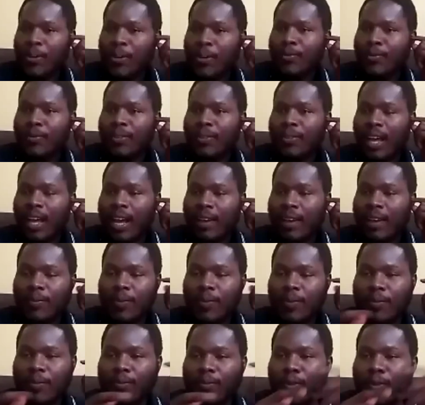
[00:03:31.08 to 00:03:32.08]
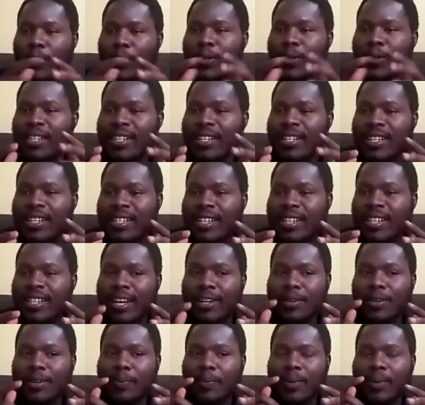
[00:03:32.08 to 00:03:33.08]
if I, have forgotten the
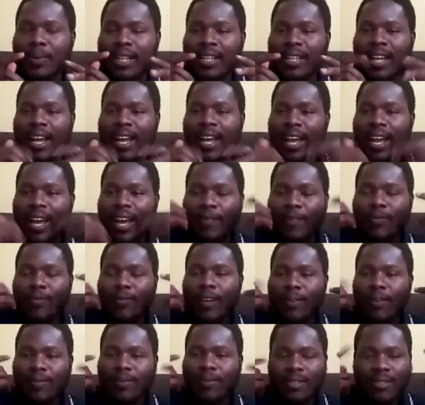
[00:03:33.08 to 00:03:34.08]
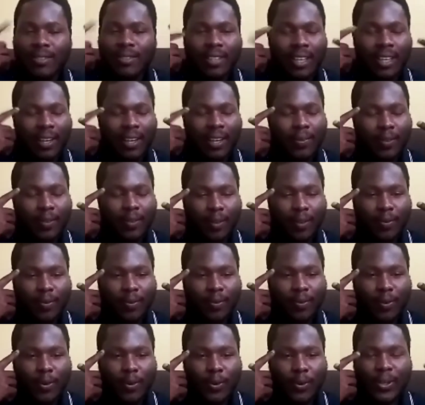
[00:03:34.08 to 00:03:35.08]
title, but I, have I've, I've
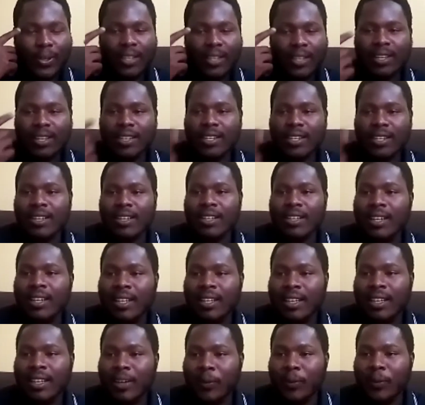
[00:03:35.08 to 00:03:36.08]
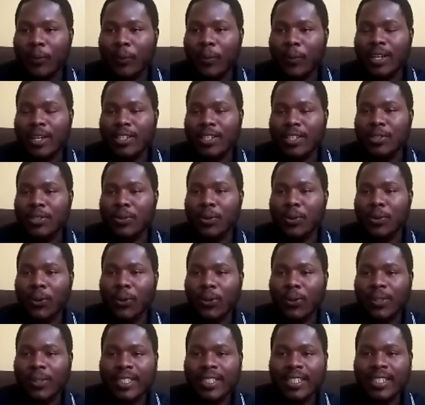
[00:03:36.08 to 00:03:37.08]
forgotten what you
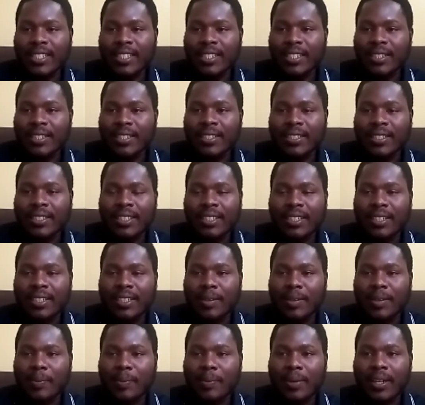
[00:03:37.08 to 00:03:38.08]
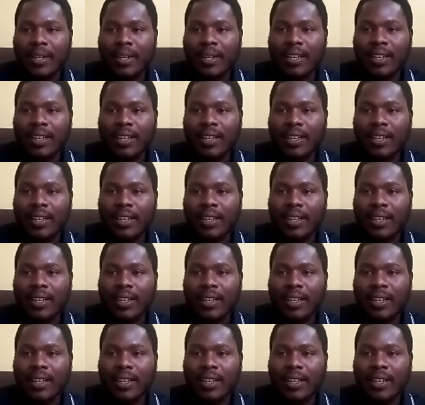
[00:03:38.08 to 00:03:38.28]
called it. But